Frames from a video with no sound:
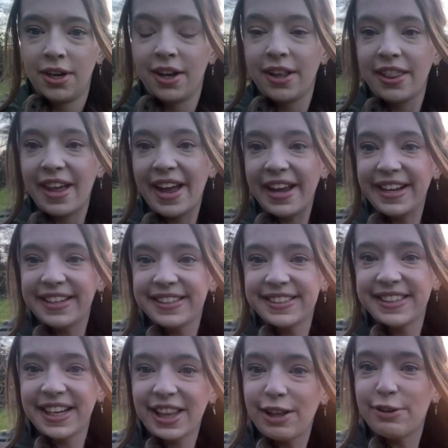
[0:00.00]
that is
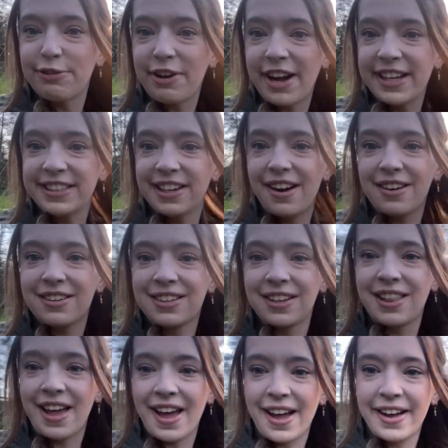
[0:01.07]
the viaduct
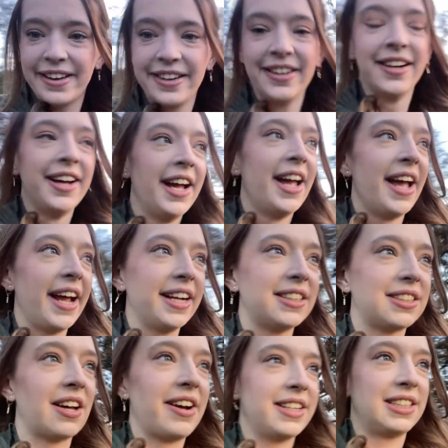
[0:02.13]
there.
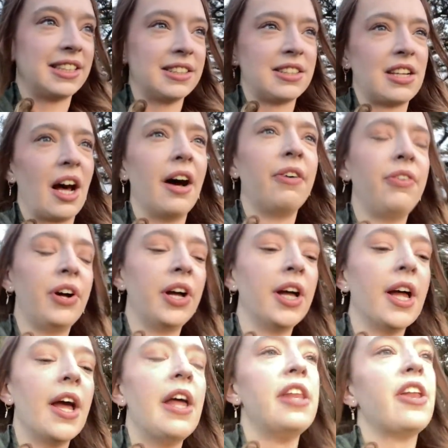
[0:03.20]
Exciting stuff.
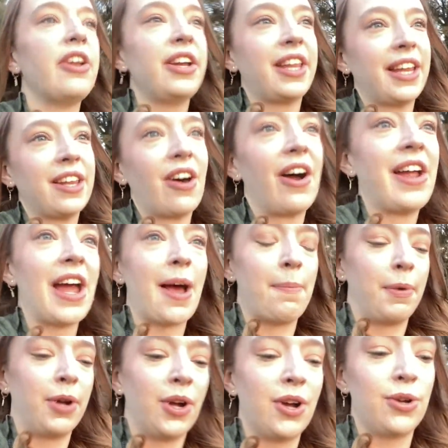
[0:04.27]
The only thing that I am
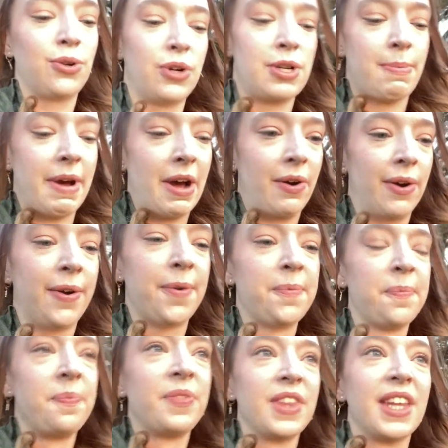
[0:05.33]
annoyed about
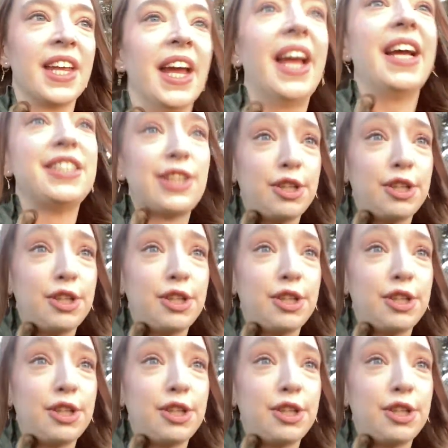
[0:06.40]
is I